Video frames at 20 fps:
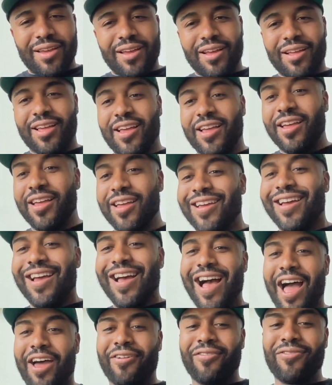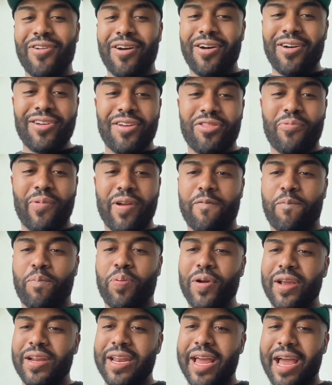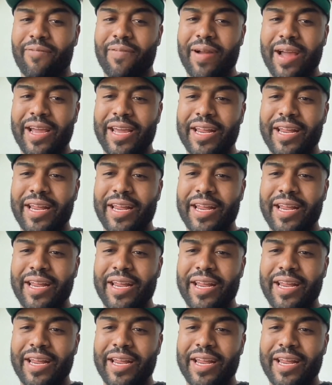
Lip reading: I don't know another way of putting that. Right?